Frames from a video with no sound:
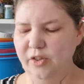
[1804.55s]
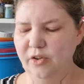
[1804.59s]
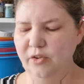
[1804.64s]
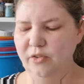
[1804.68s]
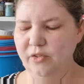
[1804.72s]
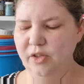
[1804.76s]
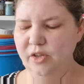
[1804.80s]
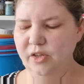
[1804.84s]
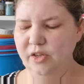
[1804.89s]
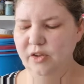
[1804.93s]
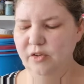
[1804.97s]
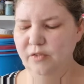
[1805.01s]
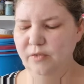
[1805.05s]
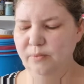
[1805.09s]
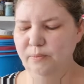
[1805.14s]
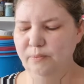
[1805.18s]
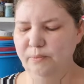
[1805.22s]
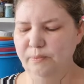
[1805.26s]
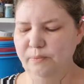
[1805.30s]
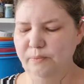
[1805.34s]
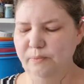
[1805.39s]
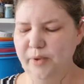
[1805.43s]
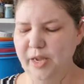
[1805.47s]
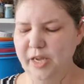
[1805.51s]
The only
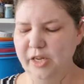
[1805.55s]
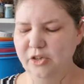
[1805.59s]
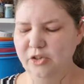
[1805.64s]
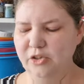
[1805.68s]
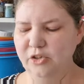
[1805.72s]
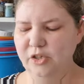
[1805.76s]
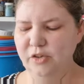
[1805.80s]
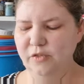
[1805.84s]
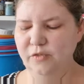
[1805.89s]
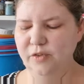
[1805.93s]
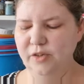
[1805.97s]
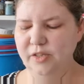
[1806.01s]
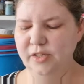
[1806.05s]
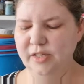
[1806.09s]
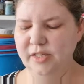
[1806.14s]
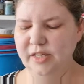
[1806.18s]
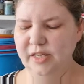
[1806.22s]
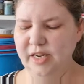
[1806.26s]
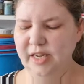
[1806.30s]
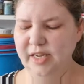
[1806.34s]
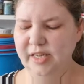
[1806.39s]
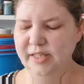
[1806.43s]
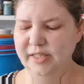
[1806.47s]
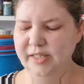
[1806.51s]
major difference
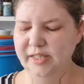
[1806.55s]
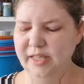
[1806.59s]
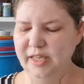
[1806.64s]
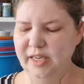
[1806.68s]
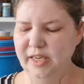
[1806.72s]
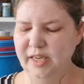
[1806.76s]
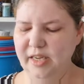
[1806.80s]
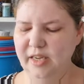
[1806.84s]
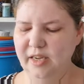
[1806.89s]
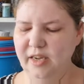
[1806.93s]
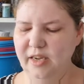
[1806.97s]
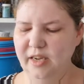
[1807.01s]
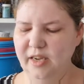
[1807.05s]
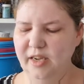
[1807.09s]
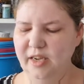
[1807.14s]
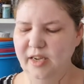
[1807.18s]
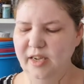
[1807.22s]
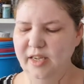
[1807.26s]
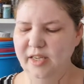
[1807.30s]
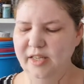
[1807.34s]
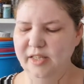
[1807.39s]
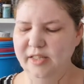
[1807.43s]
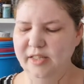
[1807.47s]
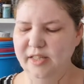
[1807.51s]
that I see
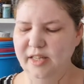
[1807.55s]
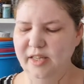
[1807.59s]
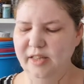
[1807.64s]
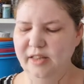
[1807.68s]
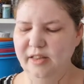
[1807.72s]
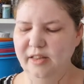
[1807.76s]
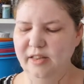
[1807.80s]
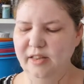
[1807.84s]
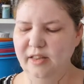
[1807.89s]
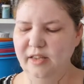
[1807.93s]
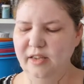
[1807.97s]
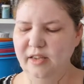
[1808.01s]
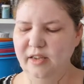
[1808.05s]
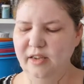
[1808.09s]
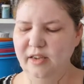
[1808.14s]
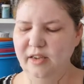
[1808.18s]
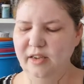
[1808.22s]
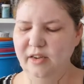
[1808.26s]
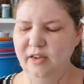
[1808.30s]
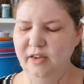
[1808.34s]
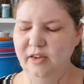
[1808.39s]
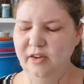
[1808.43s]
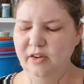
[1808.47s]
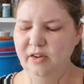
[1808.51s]
is that
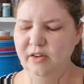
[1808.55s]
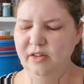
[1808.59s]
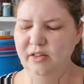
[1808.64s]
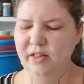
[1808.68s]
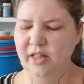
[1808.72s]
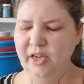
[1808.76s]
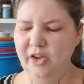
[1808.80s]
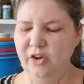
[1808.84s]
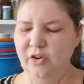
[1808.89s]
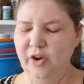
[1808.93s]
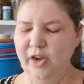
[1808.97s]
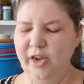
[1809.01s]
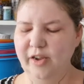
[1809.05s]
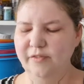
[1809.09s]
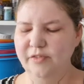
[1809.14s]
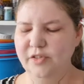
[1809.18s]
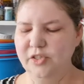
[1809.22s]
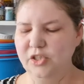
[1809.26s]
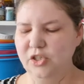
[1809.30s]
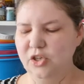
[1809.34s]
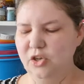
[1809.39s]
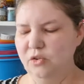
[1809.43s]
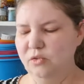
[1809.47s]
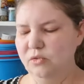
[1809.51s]
the
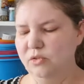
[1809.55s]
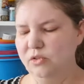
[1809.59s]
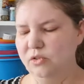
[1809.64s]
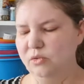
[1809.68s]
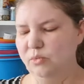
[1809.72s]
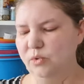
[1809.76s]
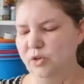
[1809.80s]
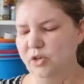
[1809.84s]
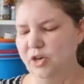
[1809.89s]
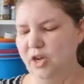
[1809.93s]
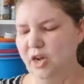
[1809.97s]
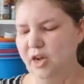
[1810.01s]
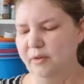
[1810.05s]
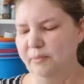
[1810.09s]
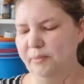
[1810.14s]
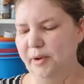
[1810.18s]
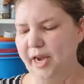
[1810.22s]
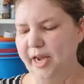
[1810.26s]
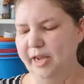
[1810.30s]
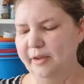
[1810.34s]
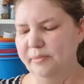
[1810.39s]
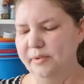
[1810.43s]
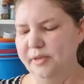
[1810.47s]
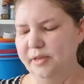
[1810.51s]
gravestones were not
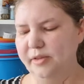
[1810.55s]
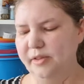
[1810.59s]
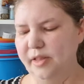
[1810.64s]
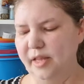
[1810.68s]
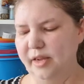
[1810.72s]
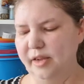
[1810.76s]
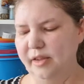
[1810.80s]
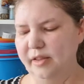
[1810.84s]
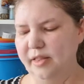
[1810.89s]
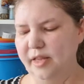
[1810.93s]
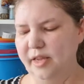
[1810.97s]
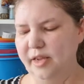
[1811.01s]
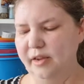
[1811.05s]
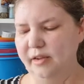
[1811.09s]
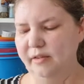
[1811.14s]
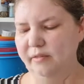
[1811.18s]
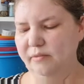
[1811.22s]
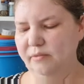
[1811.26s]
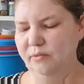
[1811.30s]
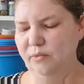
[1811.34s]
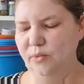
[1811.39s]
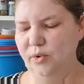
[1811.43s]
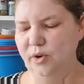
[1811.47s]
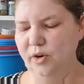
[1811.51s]
piped like they
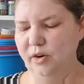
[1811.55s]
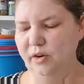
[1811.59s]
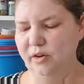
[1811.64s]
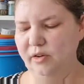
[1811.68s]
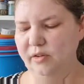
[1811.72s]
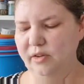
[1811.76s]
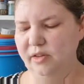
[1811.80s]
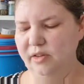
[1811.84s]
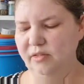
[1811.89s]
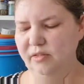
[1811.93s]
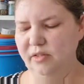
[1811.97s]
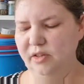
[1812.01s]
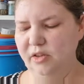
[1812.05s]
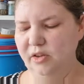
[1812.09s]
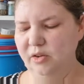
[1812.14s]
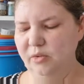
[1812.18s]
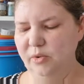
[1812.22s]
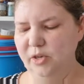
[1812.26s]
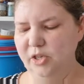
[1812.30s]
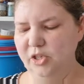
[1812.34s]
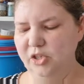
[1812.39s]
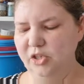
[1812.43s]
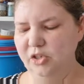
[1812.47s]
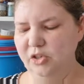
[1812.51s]
were in the
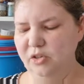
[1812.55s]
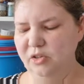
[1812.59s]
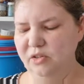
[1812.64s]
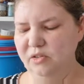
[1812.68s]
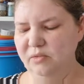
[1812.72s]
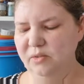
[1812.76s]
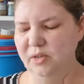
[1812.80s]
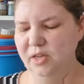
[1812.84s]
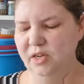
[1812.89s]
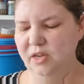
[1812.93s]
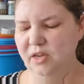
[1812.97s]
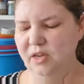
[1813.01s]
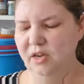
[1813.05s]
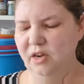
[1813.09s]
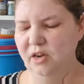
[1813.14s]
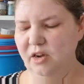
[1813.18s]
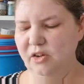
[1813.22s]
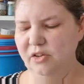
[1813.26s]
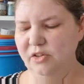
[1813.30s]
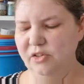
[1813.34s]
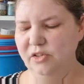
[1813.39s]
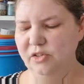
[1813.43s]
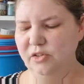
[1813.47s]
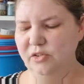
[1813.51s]
original.
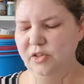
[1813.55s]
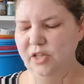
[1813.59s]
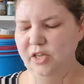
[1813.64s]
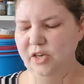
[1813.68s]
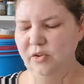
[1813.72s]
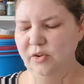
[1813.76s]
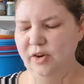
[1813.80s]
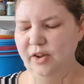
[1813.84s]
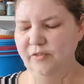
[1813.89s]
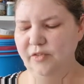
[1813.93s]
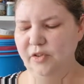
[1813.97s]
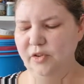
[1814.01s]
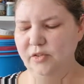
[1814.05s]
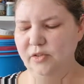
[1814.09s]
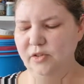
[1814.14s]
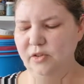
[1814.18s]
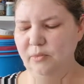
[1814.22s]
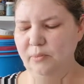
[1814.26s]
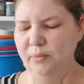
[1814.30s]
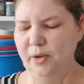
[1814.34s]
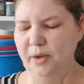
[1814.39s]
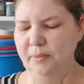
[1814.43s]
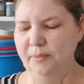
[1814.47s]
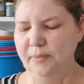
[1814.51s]
Also, they don't have those
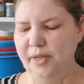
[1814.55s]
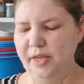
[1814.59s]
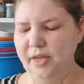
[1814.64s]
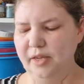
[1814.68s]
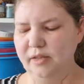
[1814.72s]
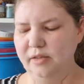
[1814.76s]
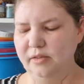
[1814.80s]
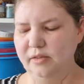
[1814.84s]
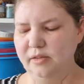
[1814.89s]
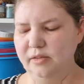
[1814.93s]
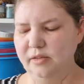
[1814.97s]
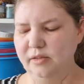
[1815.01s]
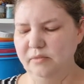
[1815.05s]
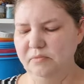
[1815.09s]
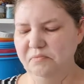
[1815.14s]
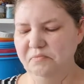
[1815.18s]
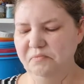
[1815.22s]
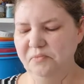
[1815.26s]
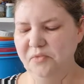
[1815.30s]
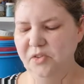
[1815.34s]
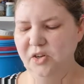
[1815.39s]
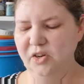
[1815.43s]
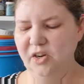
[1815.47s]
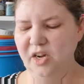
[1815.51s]
little pumpkins.
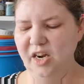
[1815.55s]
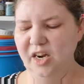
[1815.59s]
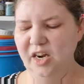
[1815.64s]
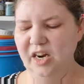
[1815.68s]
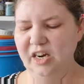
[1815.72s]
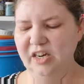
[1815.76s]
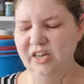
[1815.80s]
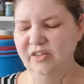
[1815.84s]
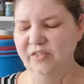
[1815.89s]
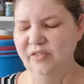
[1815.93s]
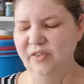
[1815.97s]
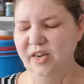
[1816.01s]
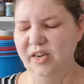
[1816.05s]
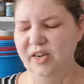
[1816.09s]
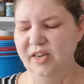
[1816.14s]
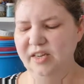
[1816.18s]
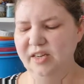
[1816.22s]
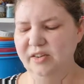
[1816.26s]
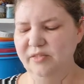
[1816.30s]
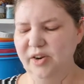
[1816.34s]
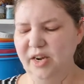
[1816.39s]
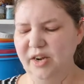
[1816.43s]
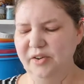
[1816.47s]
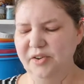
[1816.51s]
They're kind of hard to
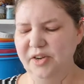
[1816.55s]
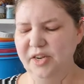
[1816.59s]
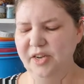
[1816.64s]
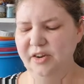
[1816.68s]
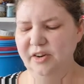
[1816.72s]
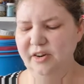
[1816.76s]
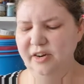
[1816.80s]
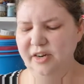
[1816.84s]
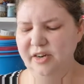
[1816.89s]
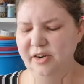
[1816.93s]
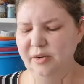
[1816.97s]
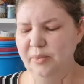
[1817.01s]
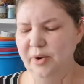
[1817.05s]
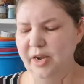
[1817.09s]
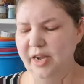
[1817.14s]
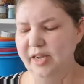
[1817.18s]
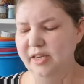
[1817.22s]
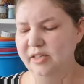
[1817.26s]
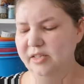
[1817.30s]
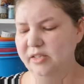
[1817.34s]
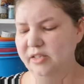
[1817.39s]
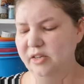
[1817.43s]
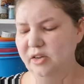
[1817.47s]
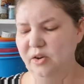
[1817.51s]
find around here
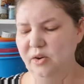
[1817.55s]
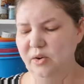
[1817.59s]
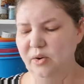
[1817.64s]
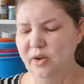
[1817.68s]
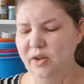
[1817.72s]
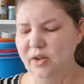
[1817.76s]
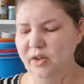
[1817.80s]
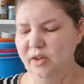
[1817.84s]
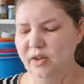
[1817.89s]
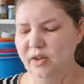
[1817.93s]
anyway, so